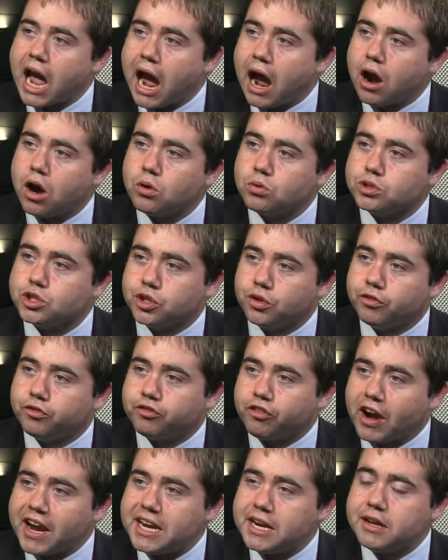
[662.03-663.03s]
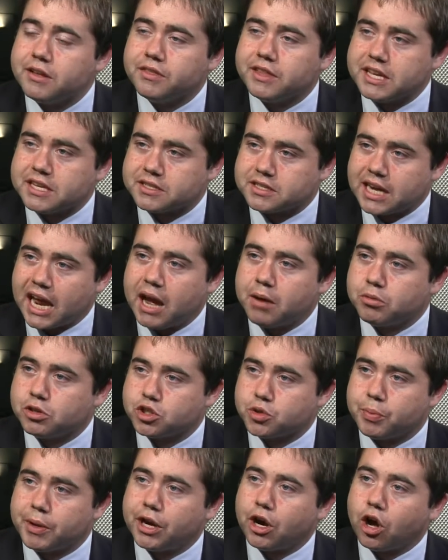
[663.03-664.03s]
how to fight the
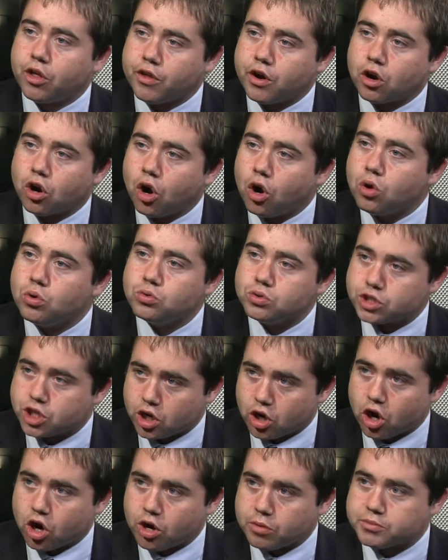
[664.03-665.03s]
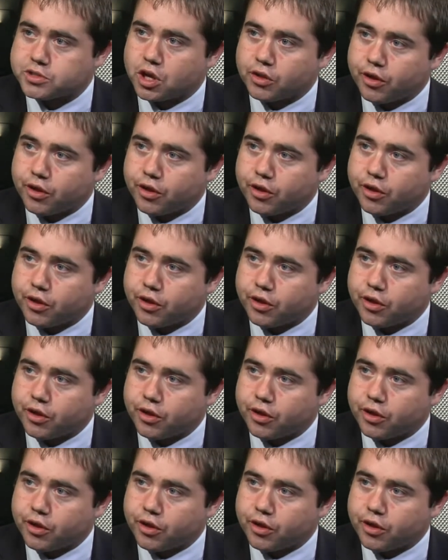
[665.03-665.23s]
establishment on their own terms,